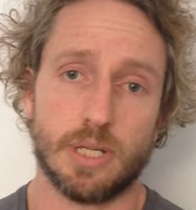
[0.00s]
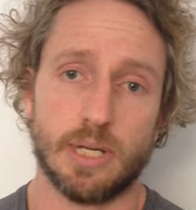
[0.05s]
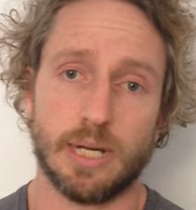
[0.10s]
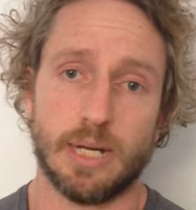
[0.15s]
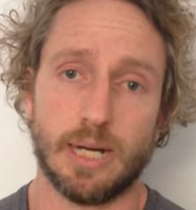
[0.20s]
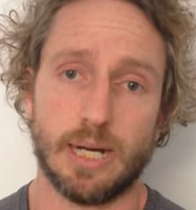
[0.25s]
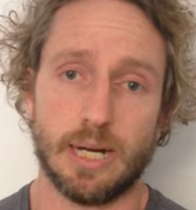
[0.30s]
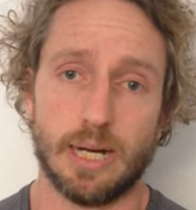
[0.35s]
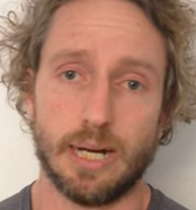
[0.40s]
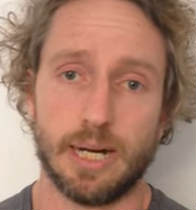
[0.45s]

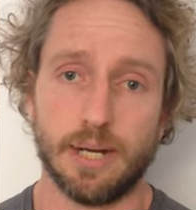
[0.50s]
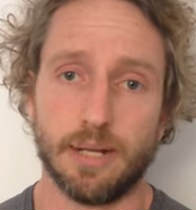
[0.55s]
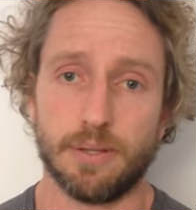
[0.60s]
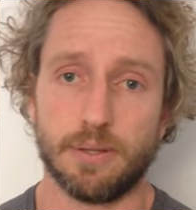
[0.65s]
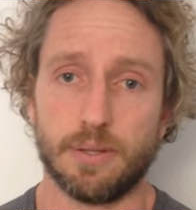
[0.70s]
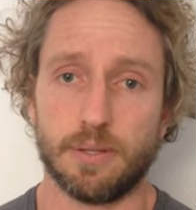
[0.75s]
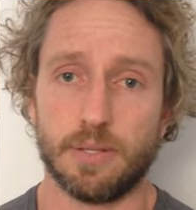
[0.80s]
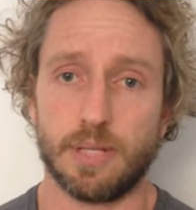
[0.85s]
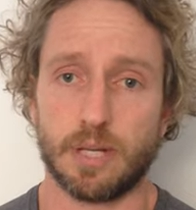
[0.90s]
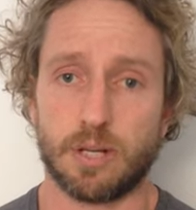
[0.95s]

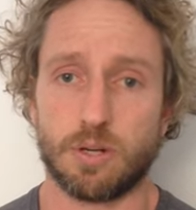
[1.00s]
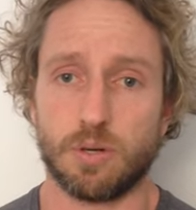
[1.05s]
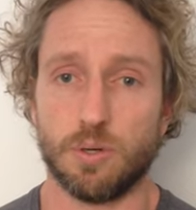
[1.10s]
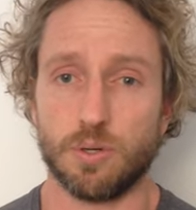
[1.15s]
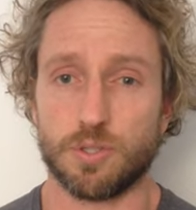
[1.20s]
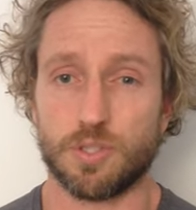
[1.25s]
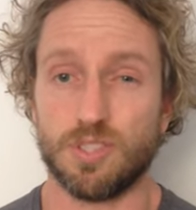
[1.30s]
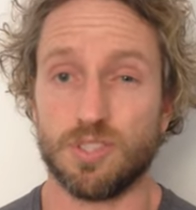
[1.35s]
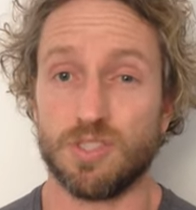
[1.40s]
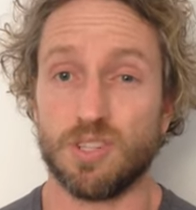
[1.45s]
Their
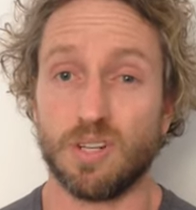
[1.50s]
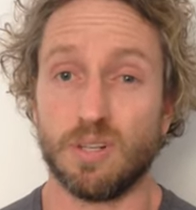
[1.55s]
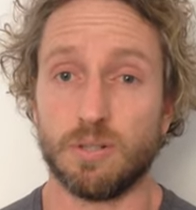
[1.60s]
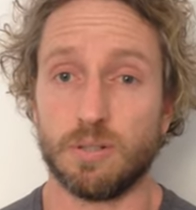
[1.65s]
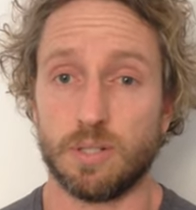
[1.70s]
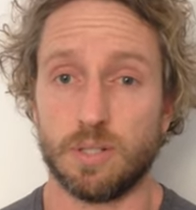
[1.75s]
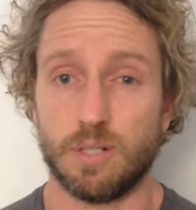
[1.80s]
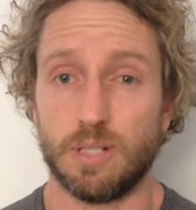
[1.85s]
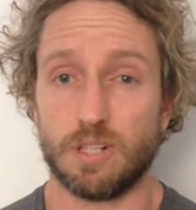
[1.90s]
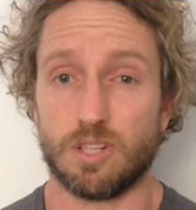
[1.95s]
courses are
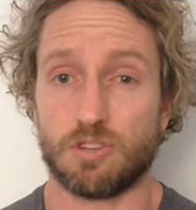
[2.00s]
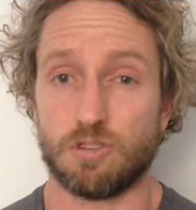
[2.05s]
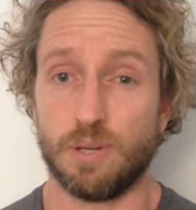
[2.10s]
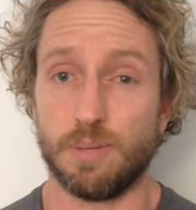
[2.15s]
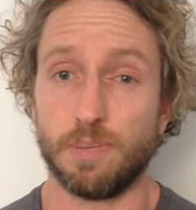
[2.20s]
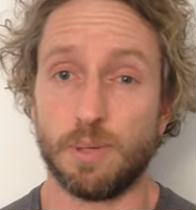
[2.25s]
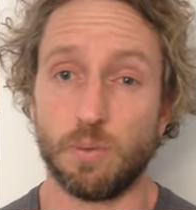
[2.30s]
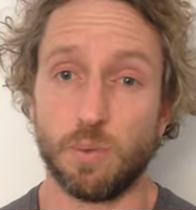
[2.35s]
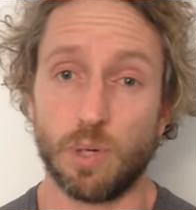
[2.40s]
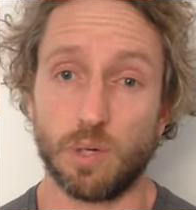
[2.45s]

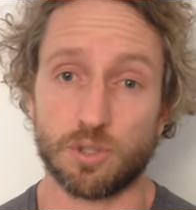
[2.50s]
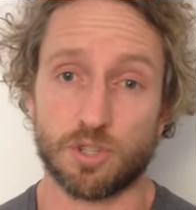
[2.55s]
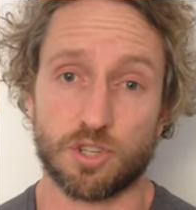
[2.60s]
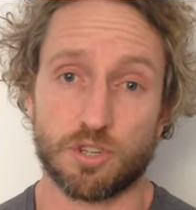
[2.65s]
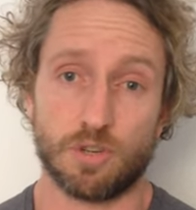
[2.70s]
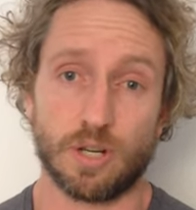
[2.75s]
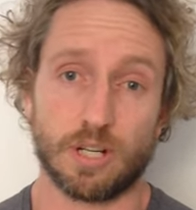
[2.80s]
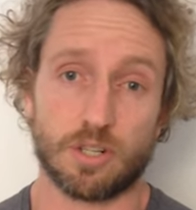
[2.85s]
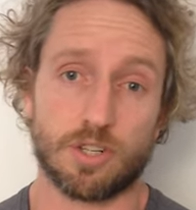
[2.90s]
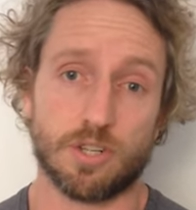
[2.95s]
extremely well
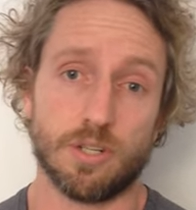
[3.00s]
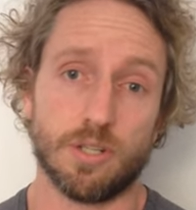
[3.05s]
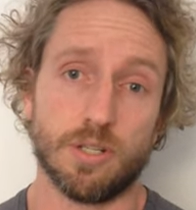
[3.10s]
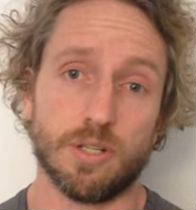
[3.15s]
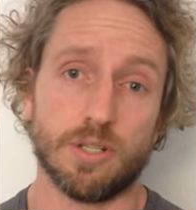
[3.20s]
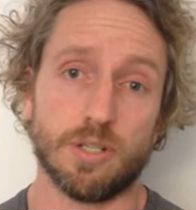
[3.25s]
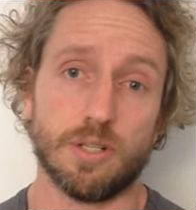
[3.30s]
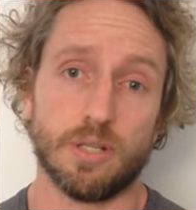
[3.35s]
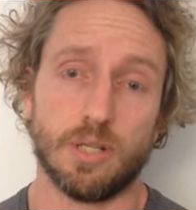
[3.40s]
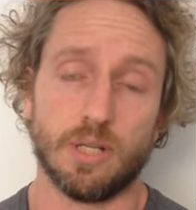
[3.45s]

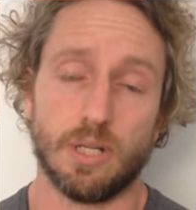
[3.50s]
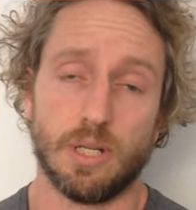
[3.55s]
structured.